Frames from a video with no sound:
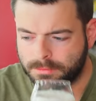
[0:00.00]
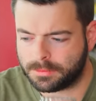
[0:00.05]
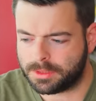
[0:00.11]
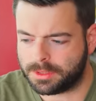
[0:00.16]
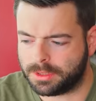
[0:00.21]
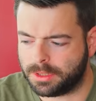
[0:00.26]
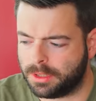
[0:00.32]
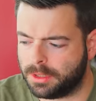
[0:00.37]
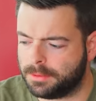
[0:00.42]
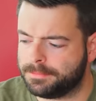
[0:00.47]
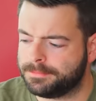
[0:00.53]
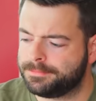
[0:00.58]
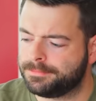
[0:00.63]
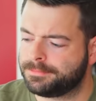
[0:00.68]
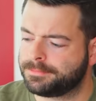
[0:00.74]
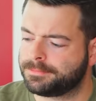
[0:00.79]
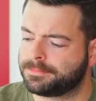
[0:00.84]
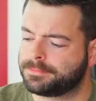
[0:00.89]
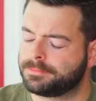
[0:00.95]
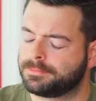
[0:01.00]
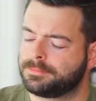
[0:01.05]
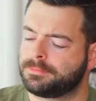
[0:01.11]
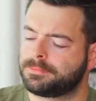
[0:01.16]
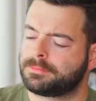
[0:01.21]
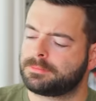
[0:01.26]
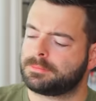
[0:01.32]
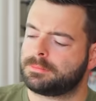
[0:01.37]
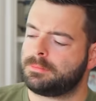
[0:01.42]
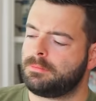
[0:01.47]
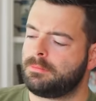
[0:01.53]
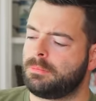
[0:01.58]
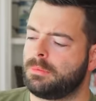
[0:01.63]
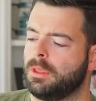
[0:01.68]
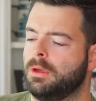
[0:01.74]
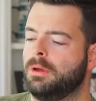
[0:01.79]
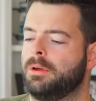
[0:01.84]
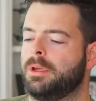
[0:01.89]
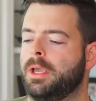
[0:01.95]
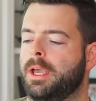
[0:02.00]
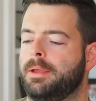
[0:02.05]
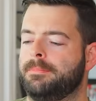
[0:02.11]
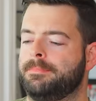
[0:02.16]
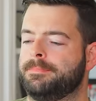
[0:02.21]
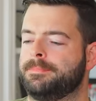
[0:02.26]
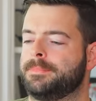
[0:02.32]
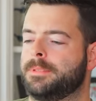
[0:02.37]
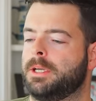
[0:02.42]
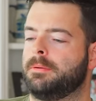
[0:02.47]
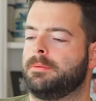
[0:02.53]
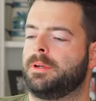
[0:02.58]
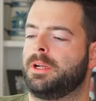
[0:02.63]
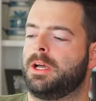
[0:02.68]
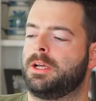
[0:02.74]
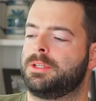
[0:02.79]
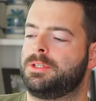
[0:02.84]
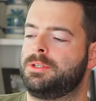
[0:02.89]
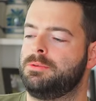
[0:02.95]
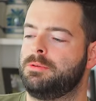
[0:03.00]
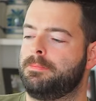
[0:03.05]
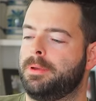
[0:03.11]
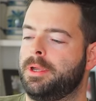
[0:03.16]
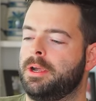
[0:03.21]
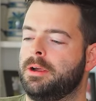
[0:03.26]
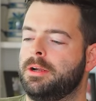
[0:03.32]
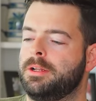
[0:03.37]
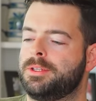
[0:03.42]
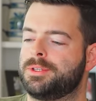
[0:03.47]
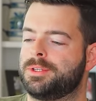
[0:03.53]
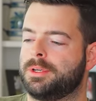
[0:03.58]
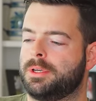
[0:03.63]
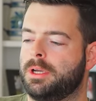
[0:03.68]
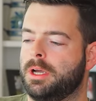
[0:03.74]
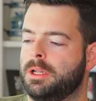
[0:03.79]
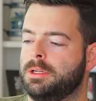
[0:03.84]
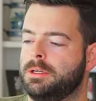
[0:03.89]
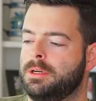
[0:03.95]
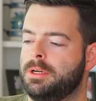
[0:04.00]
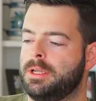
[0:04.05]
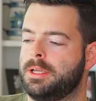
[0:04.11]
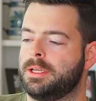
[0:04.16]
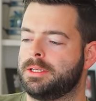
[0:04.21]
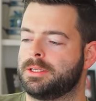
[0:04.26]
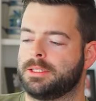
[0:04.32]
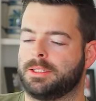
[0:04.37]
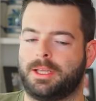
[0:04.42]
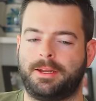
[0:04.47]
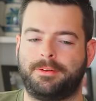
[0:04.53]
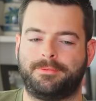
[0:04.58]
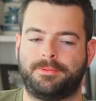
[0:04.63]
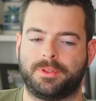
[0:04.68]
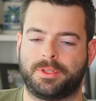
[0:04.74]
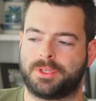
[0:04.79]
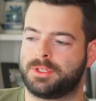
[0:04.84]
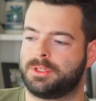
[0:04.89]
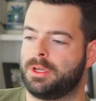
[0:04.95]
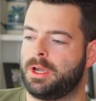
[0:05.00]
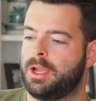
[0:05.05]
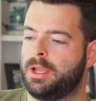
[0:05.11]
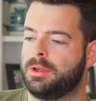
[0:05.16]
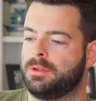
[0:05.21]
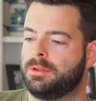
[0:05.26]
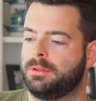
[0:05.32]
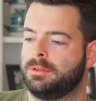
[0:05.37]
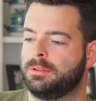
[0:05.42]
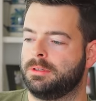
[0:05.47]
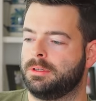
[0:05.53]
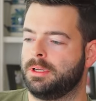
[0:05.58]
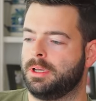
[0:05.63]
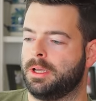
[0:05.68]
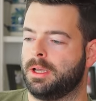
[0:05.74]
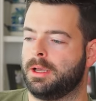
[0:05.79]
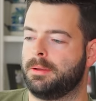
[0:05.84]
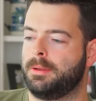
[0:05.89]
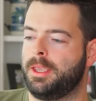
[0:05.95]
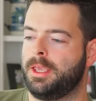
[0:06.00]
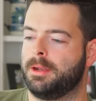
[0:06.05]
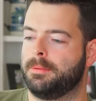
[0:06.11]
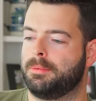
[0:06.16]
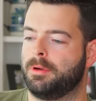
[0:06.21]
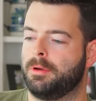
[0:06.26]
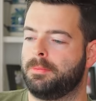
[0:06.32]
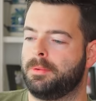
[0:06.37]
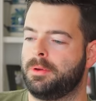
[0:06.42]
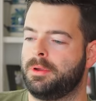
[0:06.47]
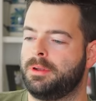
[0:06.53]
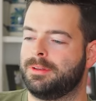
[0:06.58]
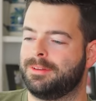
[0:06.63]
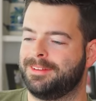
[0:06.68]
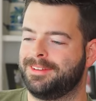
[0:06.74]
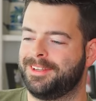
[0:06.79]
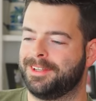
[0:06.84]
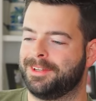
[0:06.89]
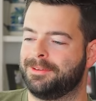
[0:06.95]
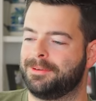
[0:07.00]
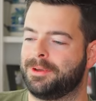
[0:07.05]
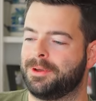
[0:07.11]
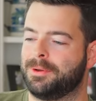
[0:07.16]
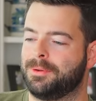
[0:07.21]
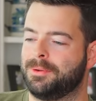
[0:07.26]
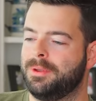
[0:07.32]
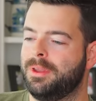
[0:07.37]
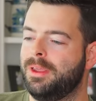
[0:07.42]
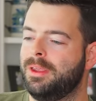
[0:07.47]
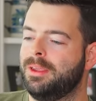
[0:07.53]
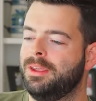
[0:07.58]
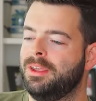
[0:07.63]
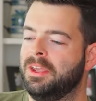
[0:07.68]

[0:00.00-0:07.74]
So, okay, coming on to appearance. Color is light for the style, uh, inappropriate, yellow gold.